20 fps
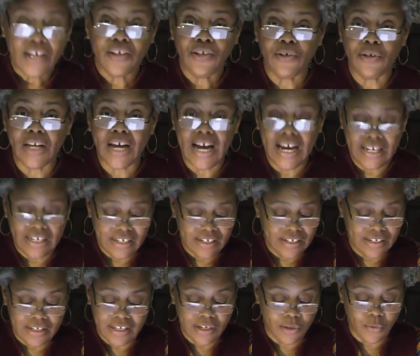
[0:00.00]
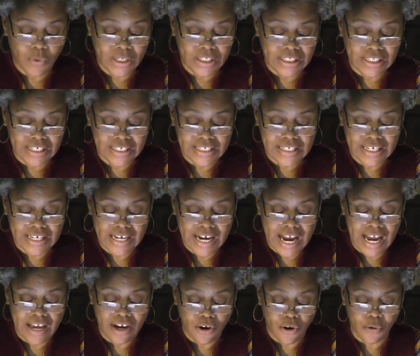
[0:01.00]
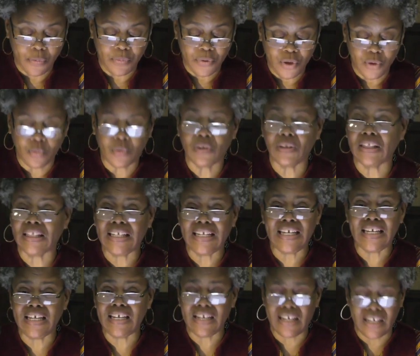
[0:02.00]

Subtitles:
United, and anyone listening, I hope you will lean